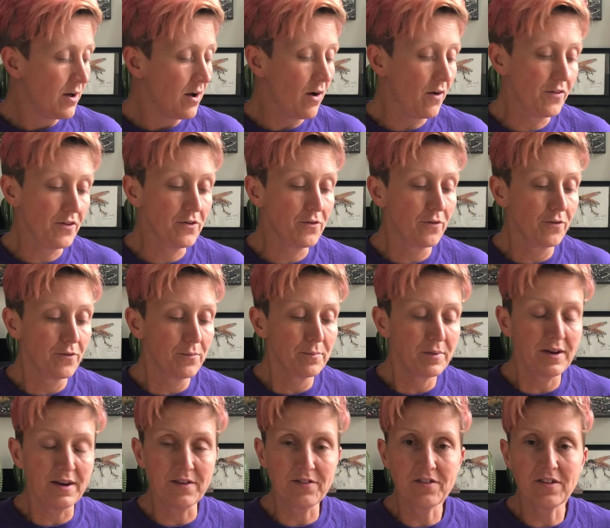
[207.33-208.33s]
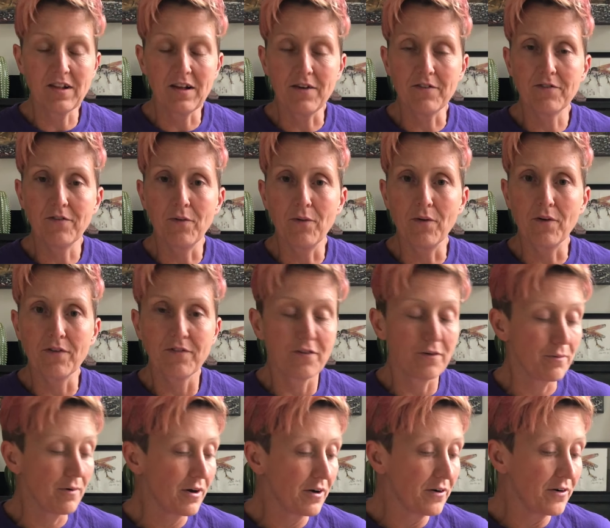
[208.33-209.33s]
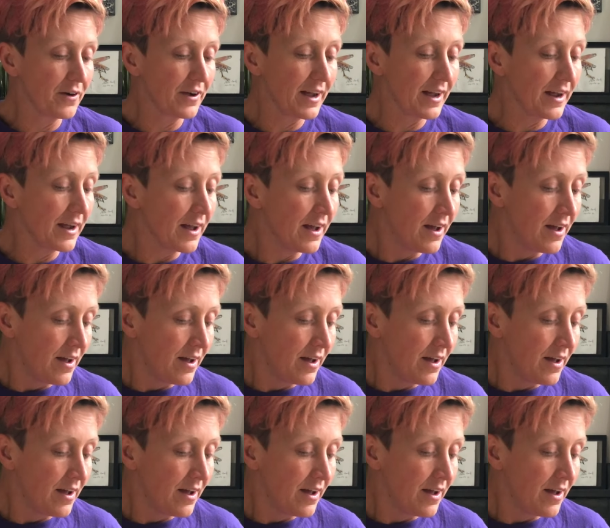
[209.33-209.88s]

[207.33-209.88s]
on the Northern Peninsula for rug hooking.